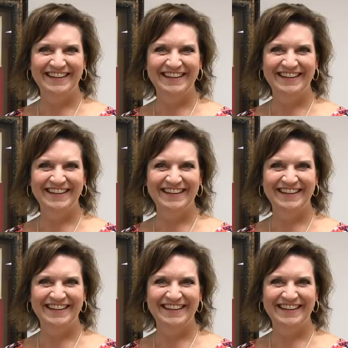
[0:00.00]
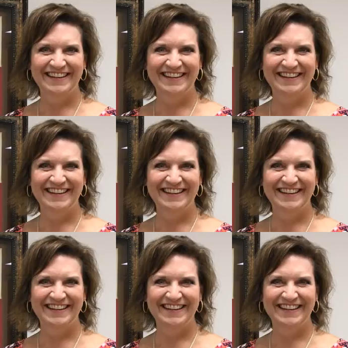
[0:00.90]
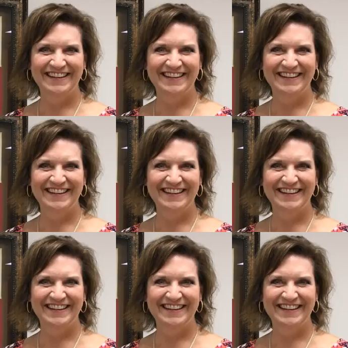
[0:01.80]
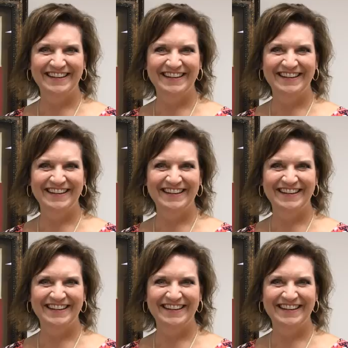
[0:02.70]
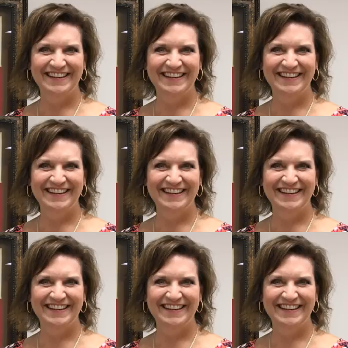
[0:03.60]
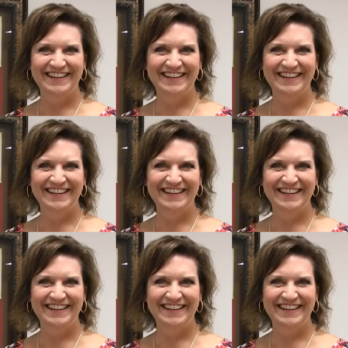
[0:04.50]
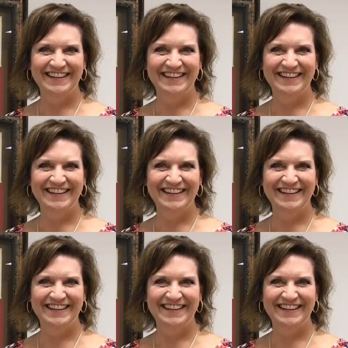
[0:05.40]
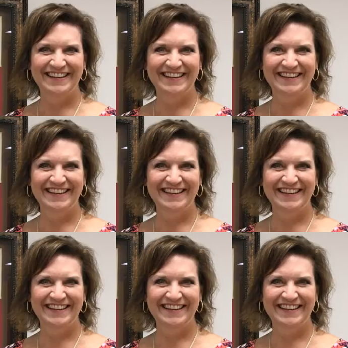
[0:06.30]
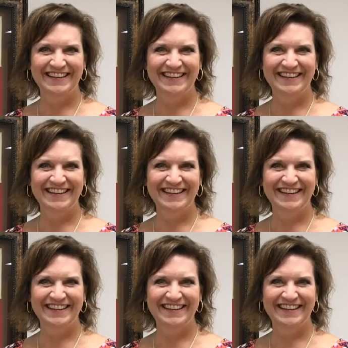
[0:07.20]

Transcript: (no lip movement)